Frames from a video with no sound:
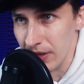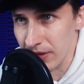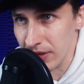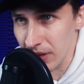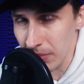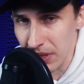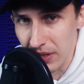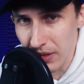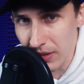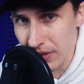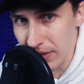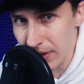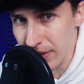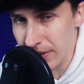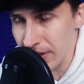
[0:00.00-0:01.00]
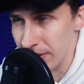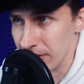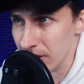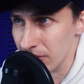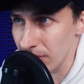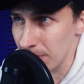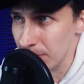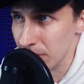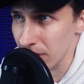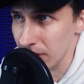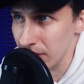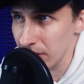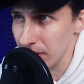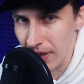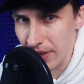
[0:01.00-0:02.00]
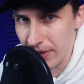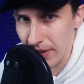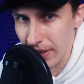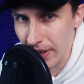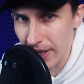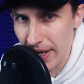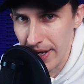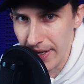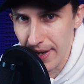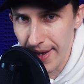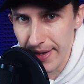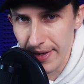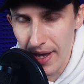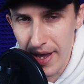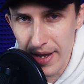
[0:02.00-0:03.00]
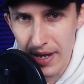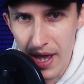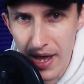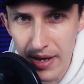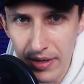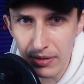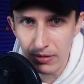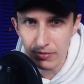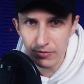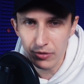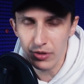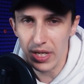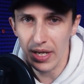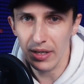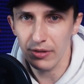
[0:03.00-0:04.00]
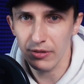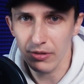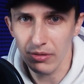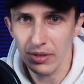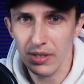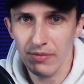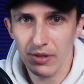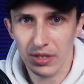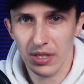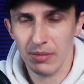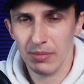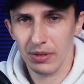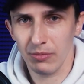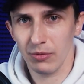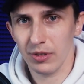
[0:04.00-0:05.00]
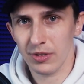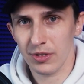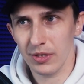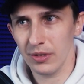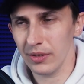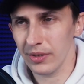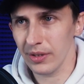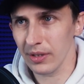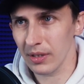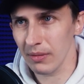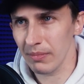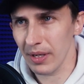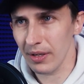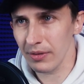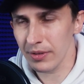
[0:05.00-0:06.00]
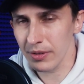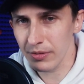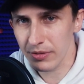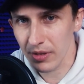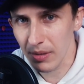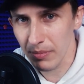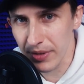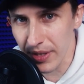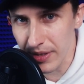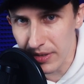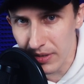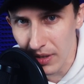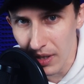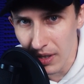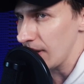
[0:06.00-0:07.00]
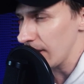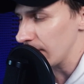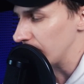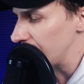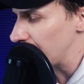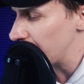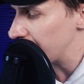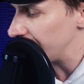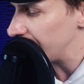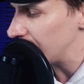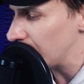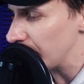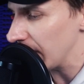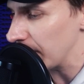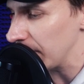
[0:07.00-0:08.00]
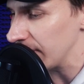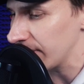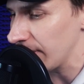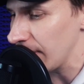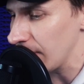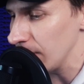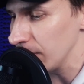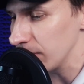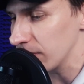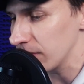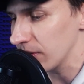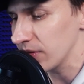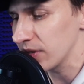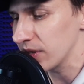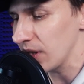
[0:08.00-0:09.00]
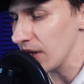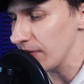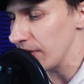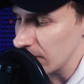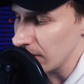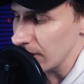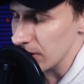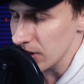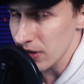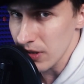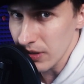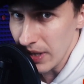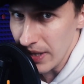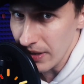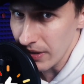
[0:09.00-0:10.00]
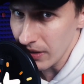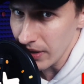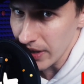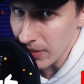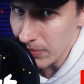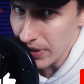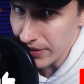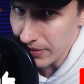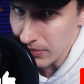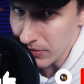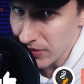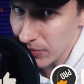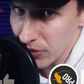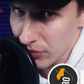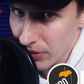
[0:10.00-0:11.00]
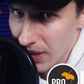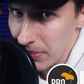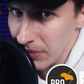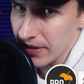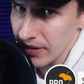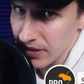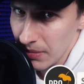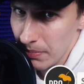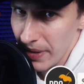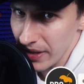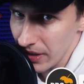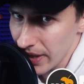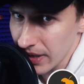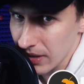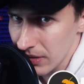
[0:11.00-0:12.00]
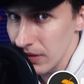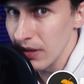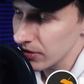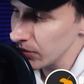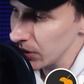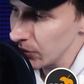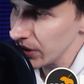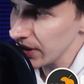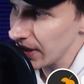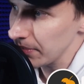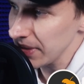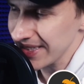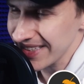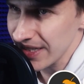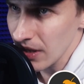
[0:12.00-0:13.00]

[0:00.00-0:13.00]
is gonna be in the description. And hey, don't forget to leave a comment what you think about those updates. And please don't make me say those stuff that you should hit a like button, subscribe, and hit the bell icon so you would not miss